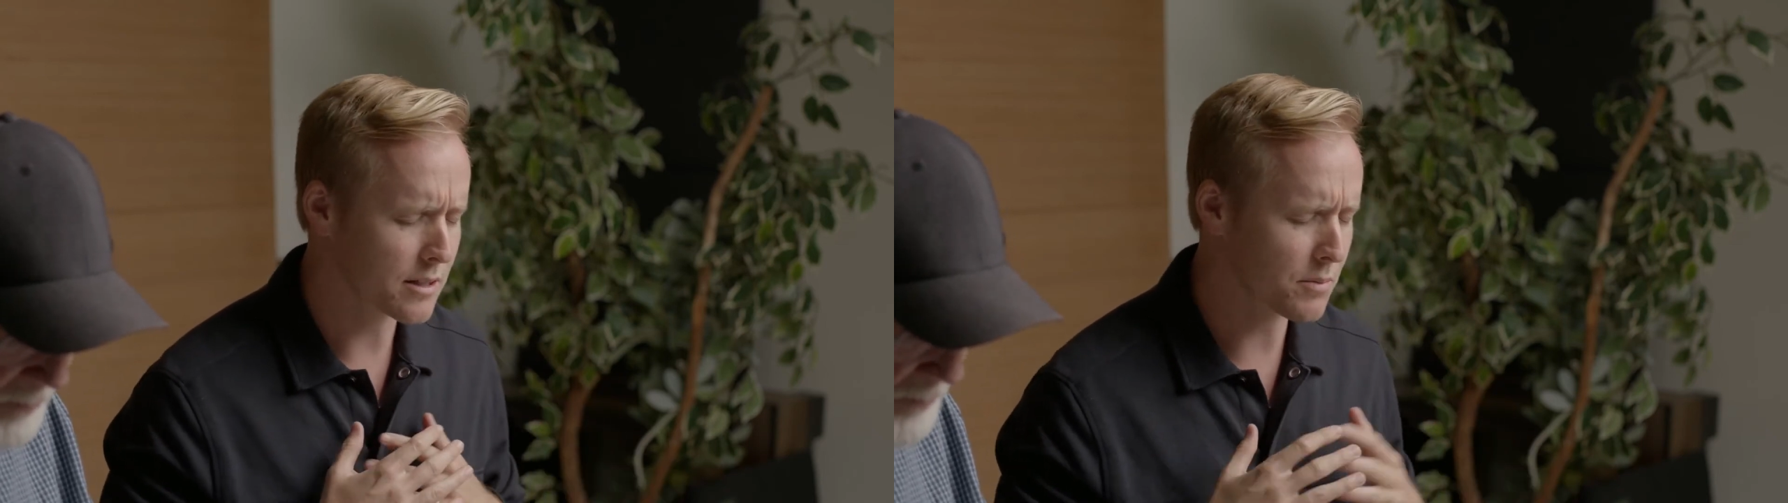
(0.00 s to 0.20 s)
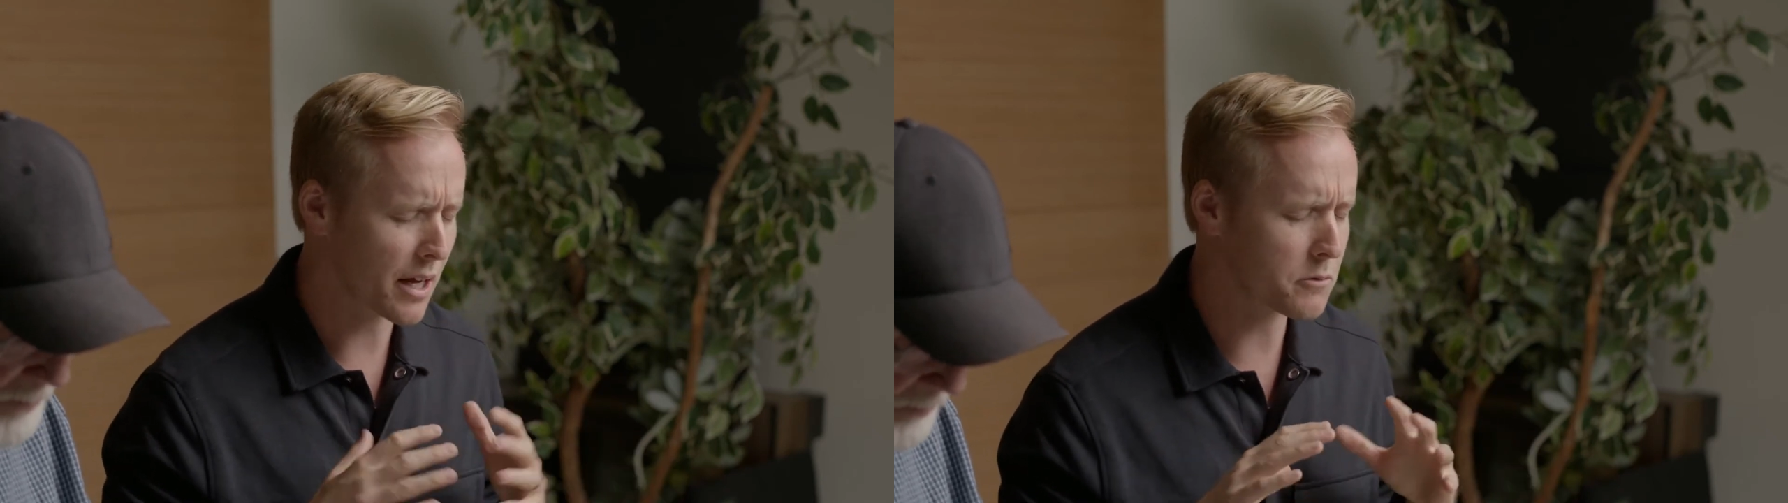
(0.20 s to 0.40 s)

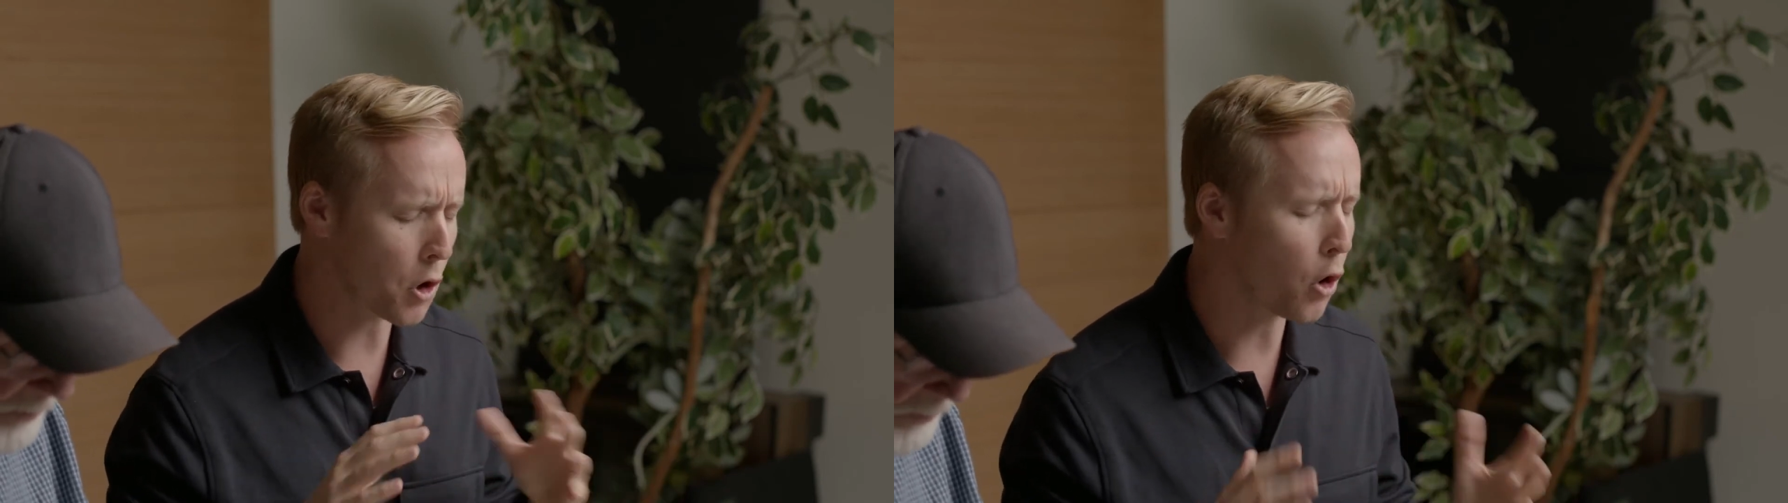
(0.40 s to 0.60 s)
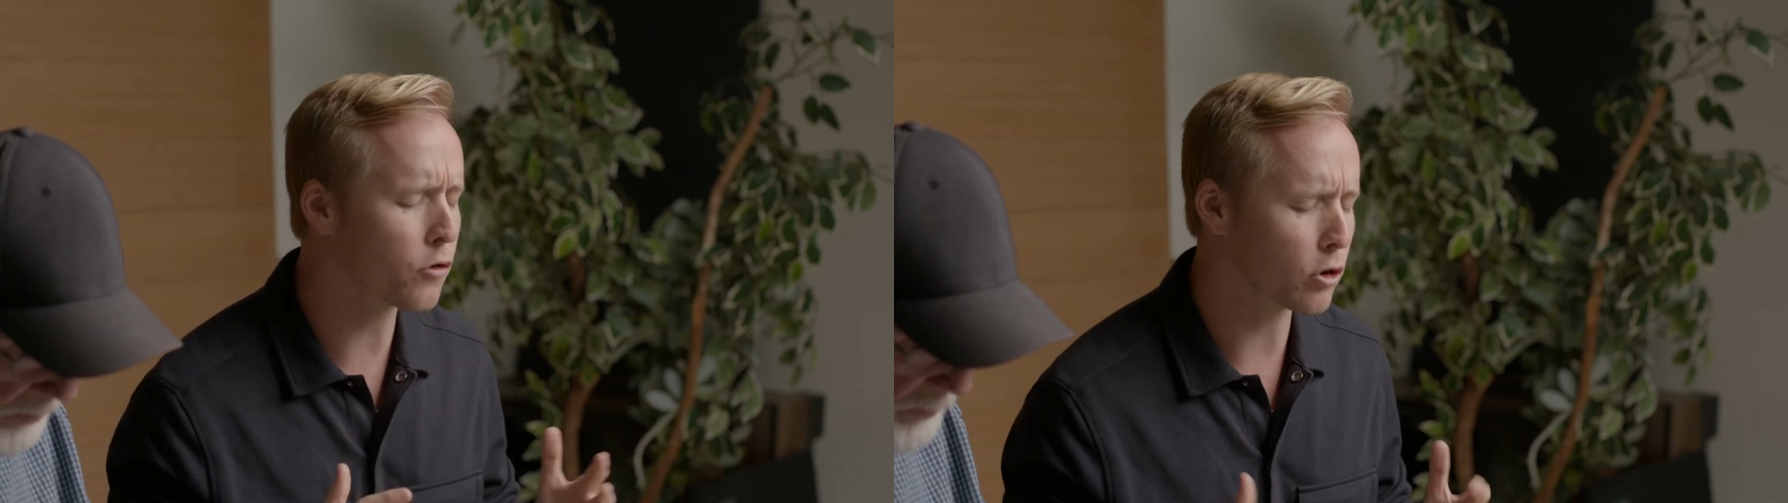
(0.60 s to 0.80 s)
sometimes
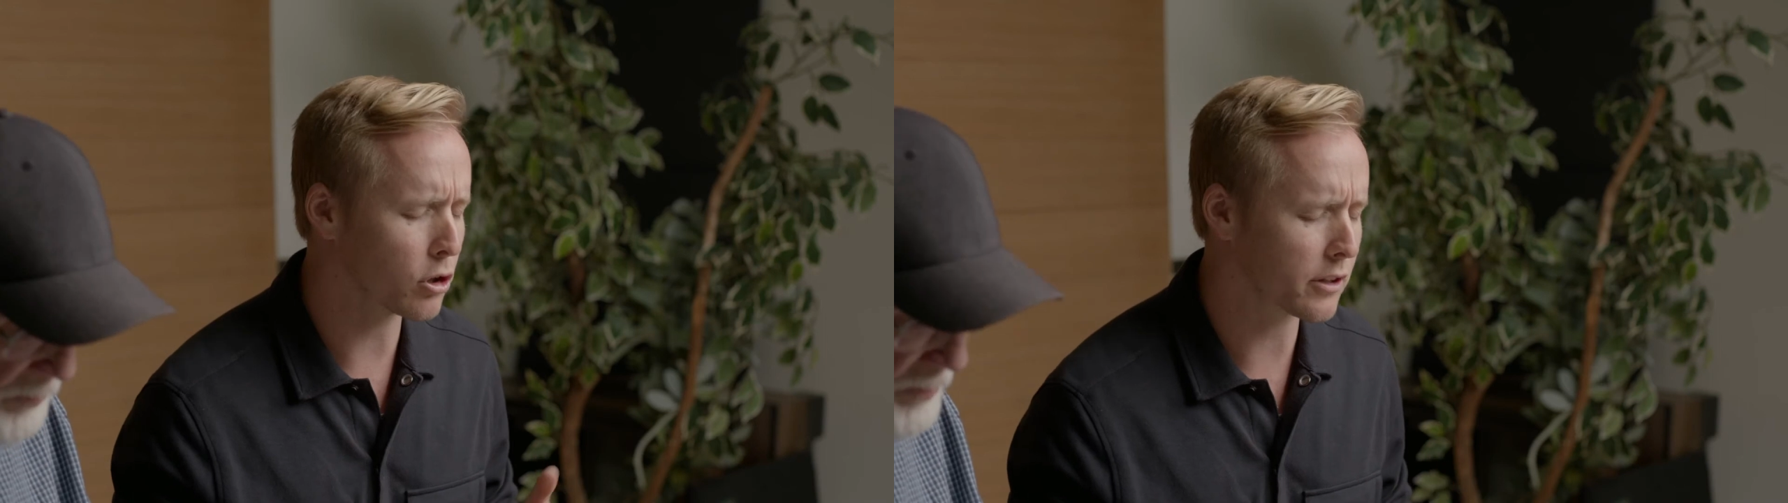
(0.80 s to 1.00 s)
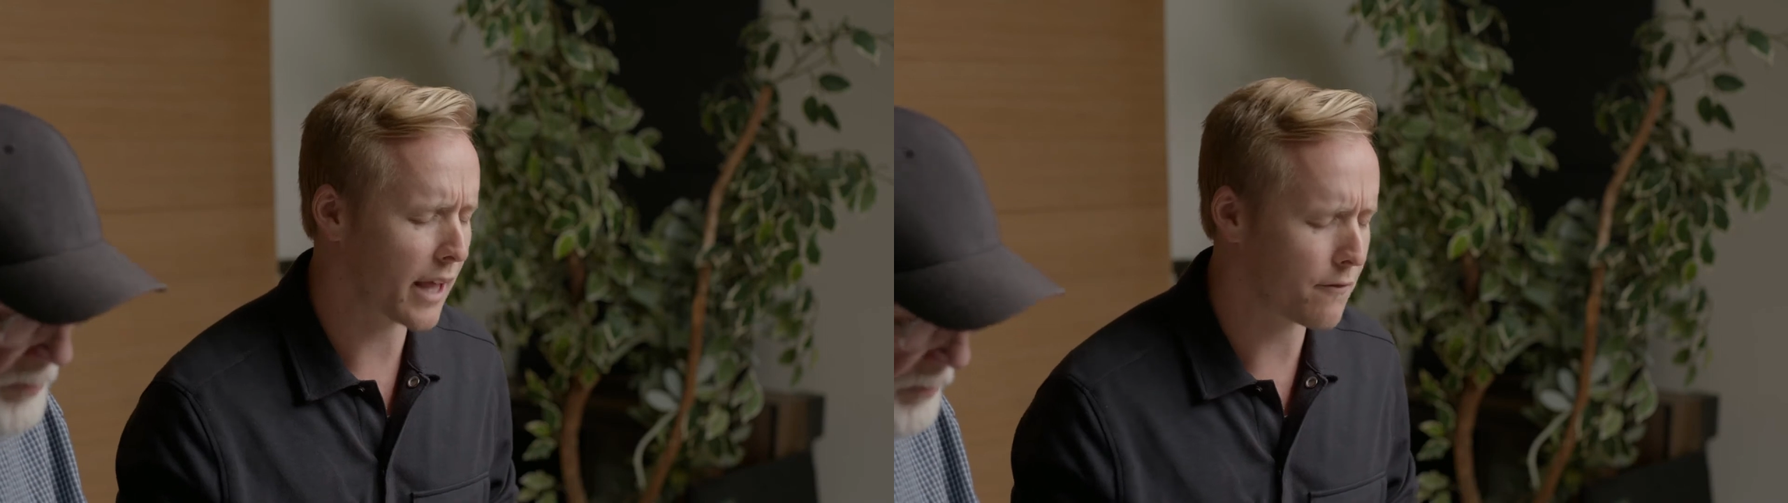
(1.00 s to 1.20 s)

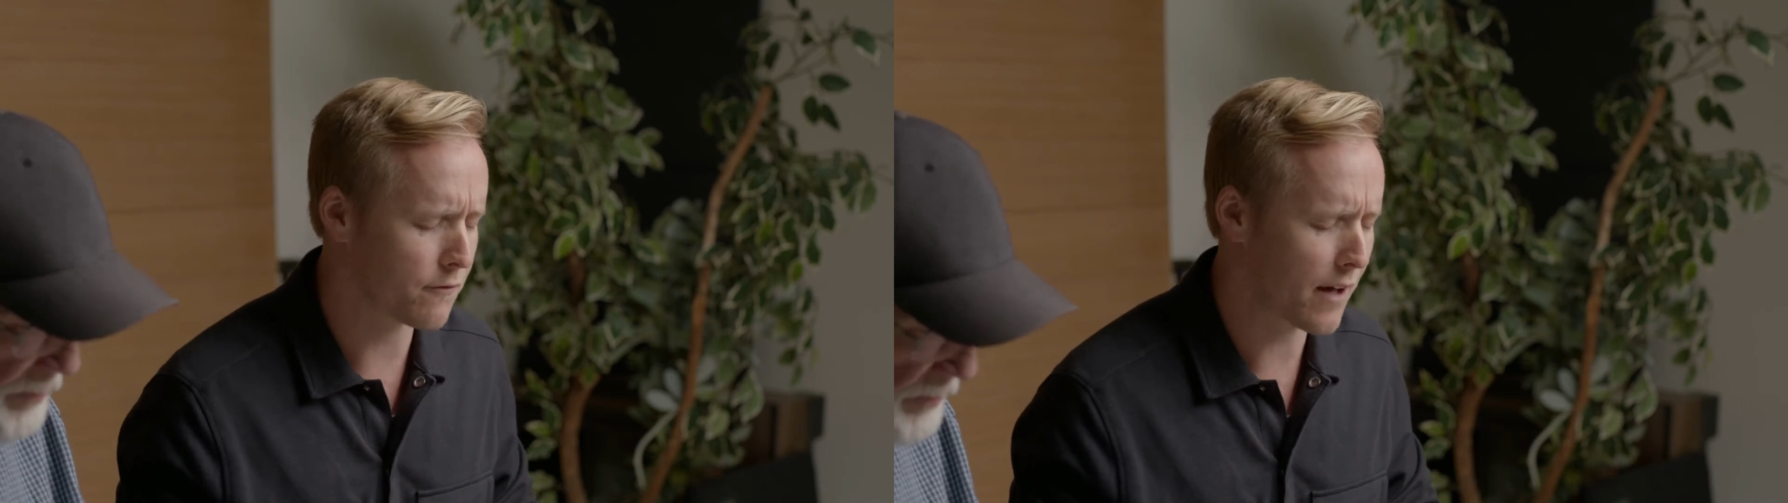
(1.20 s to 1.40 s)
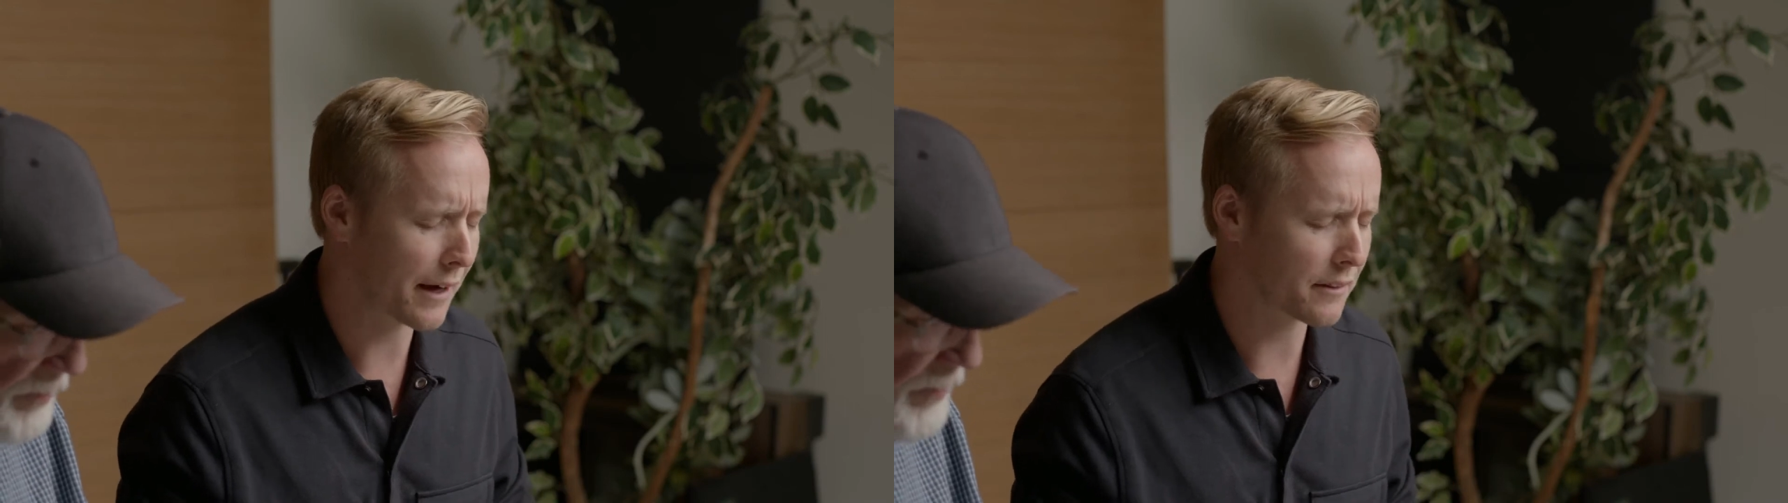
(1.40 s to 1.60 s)
overlook that
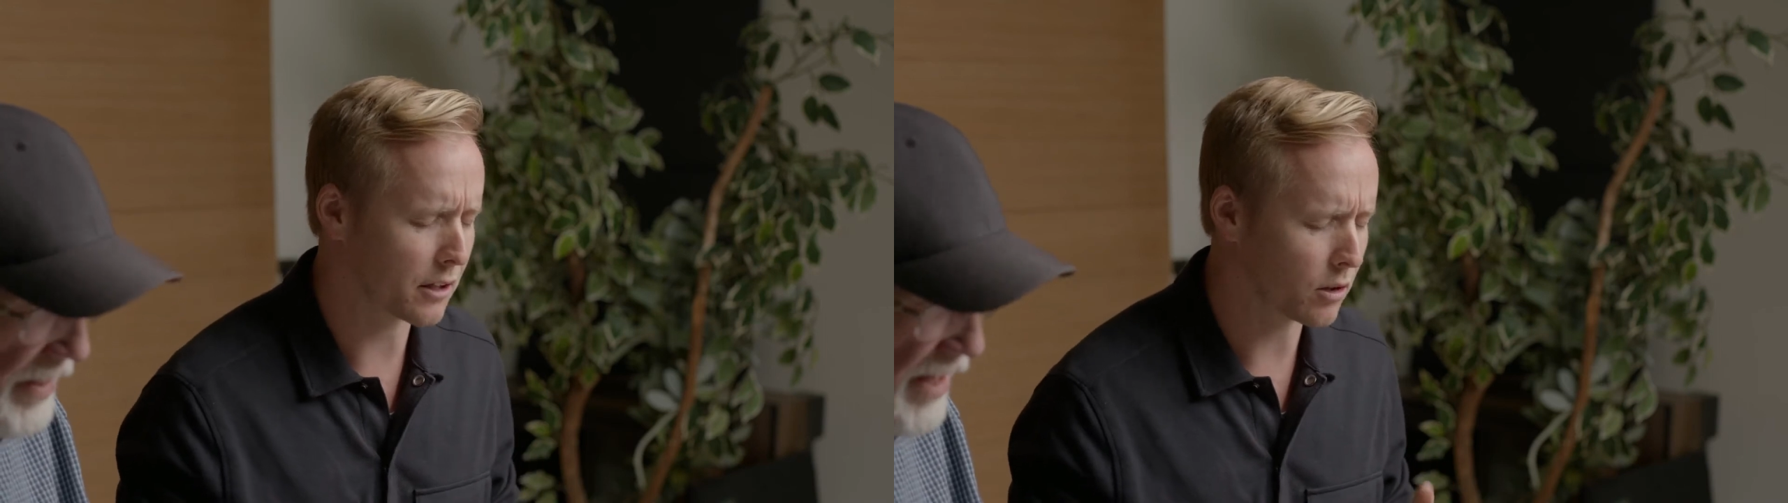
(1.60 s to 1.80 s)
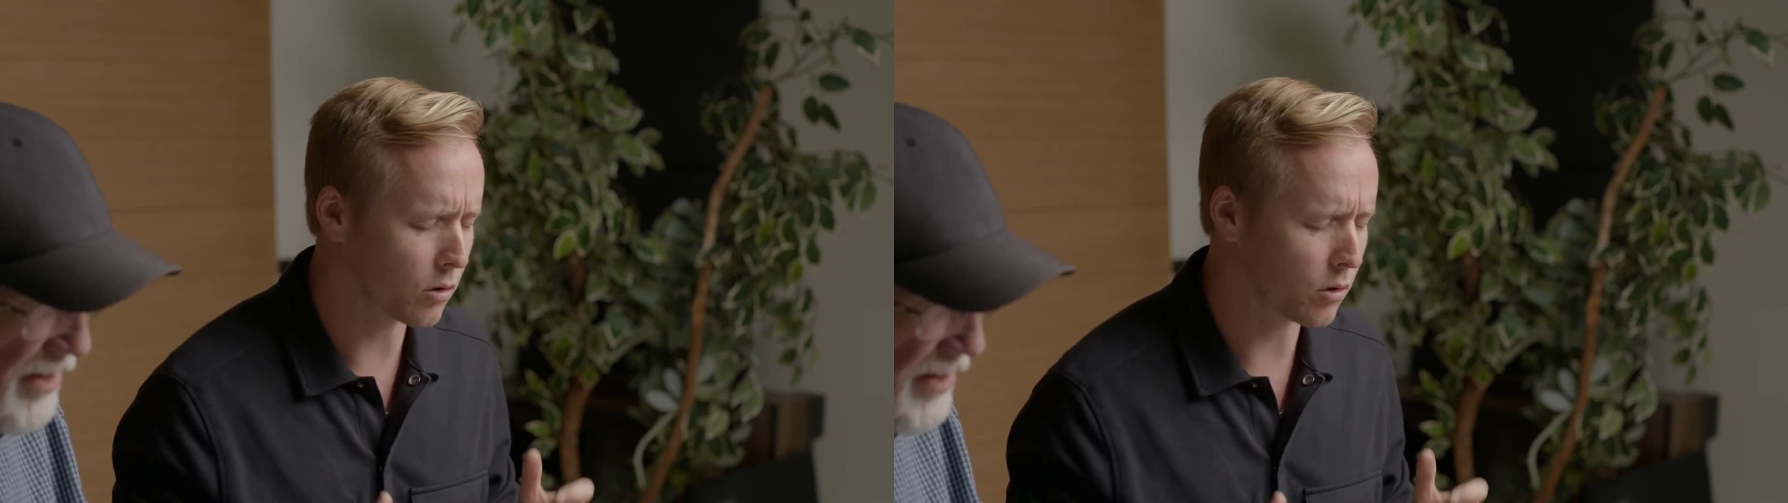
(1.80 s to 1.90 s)
fact that yes.